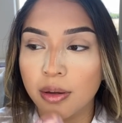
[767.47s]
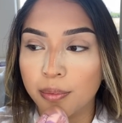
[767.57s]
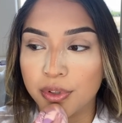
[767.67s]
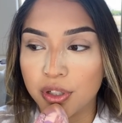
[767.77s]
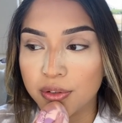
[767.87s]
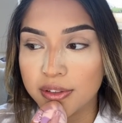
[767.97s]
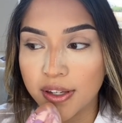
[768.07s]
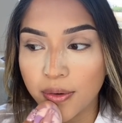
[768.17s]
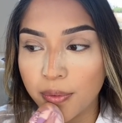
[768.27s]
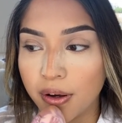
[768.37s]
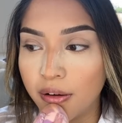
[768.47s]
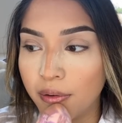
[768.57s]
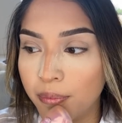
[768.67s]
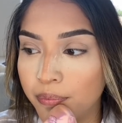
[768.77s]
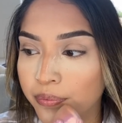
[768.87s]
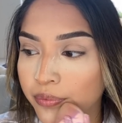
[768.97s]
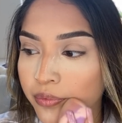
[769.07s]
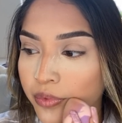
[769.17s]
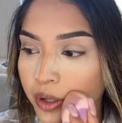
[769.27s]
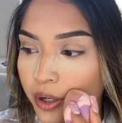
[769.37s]
But she was like, well,
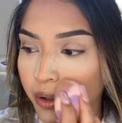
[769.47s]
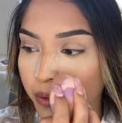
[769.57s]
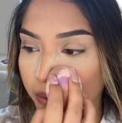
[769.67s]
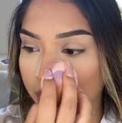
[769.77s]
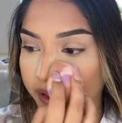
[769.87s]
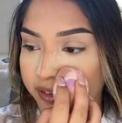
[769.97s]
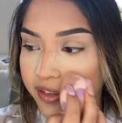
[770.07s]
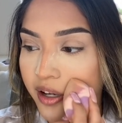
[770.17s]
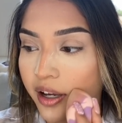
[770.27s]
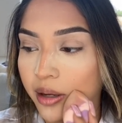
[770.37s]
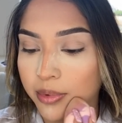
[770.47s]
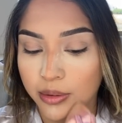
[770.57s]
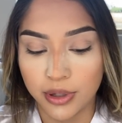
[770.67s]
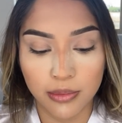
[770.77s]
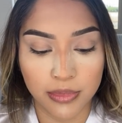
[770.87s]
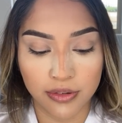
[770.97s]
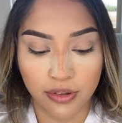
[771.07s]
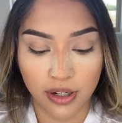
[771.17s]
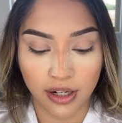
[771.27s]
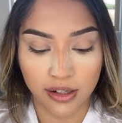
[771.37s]
you know, it's time and I'm going to miss
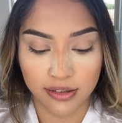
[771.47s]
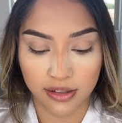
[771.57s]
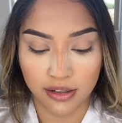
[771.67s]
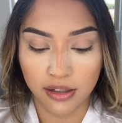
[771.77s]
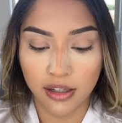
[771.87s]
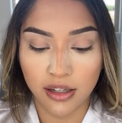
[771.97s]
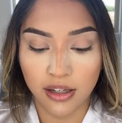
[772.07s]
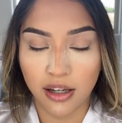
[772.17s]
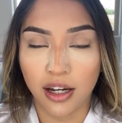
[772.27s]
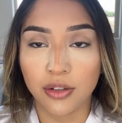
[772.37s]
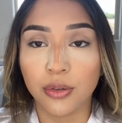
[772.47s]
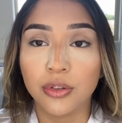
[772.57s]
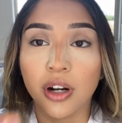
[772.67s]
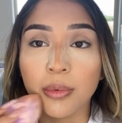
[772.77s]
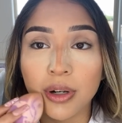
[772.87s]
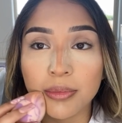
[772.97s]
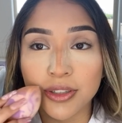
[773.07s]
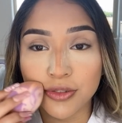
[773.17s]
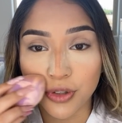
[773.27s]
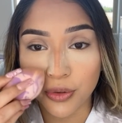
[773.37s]
you guys. And I told her, I'm going to
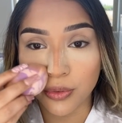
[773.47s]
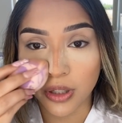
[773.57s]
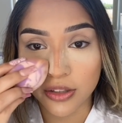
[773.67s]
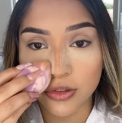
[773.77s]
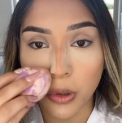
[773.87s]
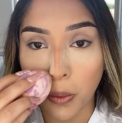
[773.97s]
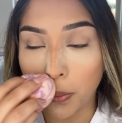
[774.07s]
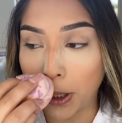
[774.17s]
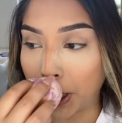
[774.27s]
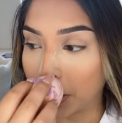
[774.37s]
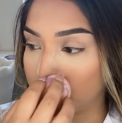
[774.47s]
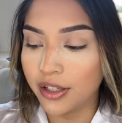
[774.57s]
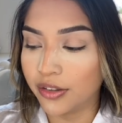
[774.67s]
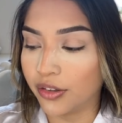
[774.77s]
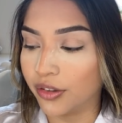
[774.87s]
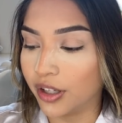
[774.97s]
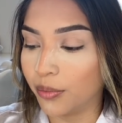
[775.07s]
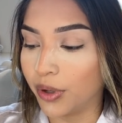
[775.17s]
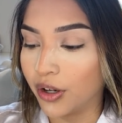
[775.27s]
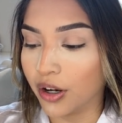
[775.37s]
miss you, like, so much. So then
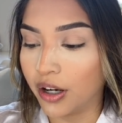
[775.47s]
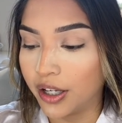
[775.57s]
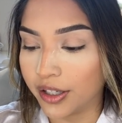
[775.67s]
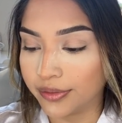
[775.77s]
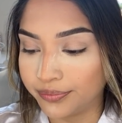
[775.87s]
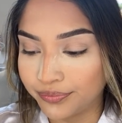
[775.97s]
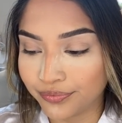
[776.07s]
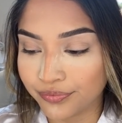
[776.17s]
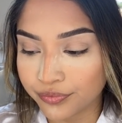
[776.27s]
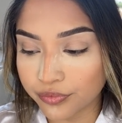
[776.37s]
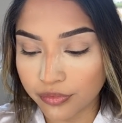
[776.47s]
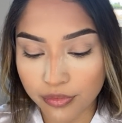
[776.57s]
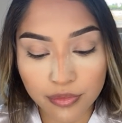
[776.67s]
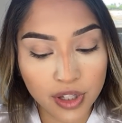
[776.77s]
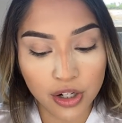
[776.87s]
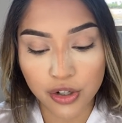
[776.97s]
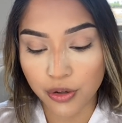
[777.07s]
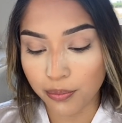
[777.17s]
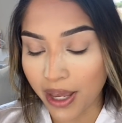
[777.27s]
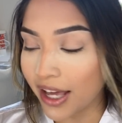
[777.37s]
we got new
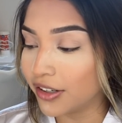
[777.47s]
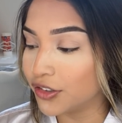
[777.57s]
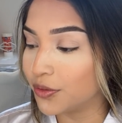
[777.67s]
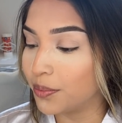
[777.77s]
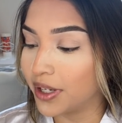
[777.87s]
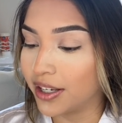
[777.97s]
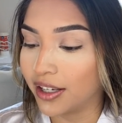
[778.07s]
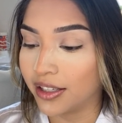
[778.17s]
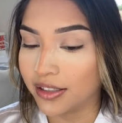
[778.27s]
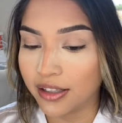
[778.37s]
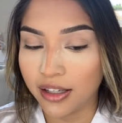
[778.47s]
management.